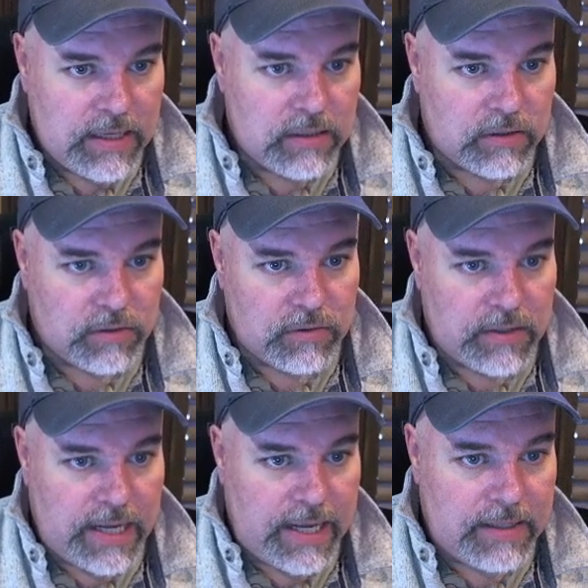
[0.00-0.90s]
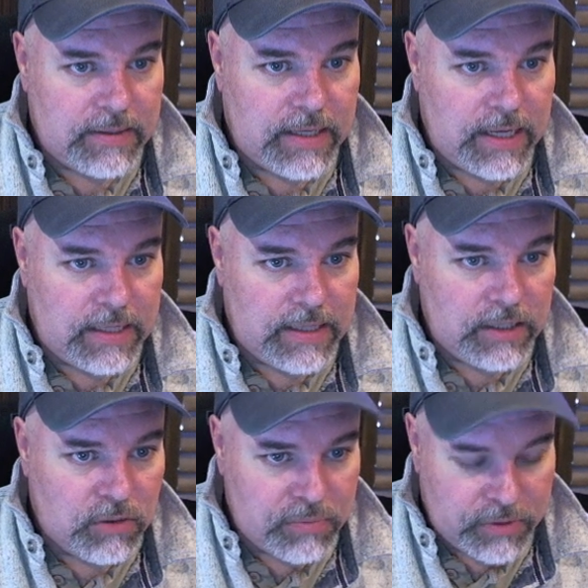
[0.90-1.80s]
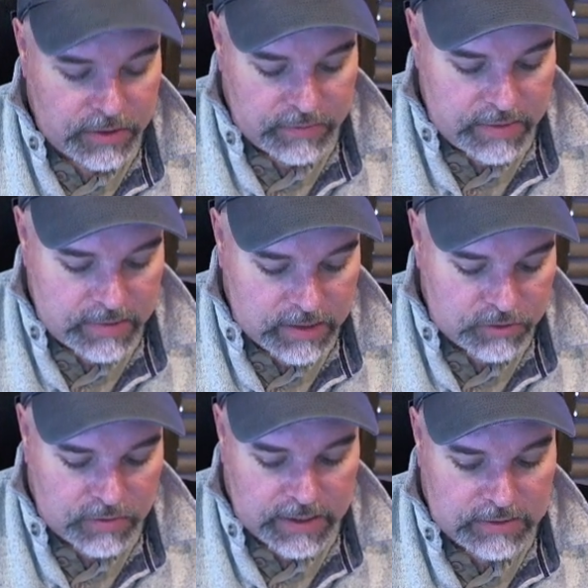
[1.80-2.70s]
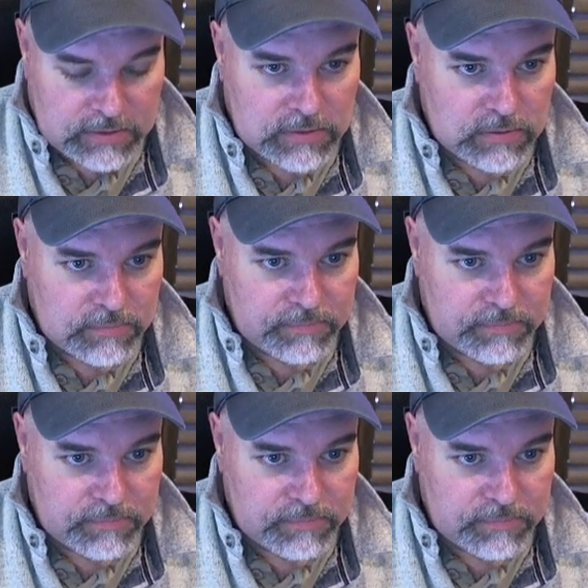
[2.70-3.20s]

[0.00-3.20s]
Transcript: They'll do that, and then they'll put in their email address.